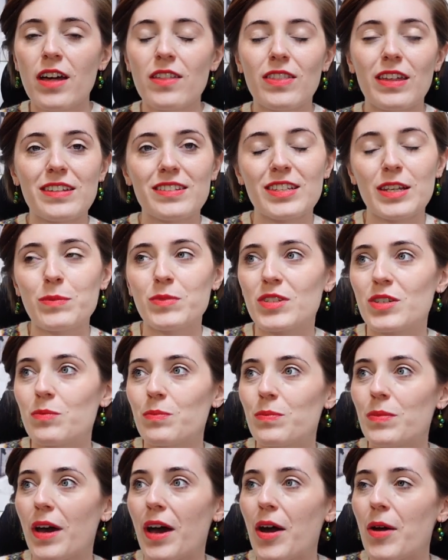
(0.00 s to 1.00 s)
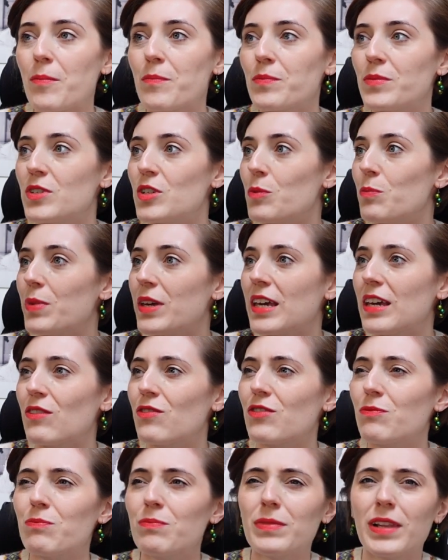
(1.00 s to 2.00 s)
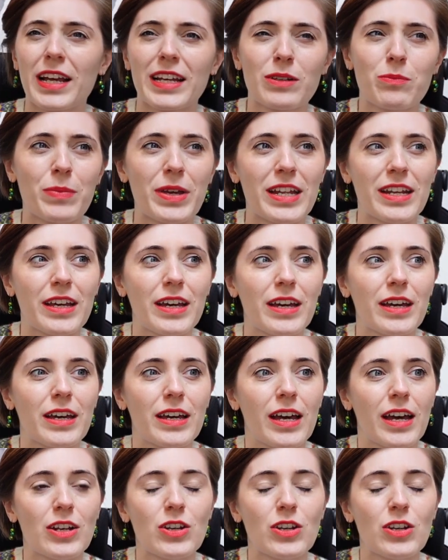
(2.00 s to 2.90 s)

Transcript: It seems to be like been a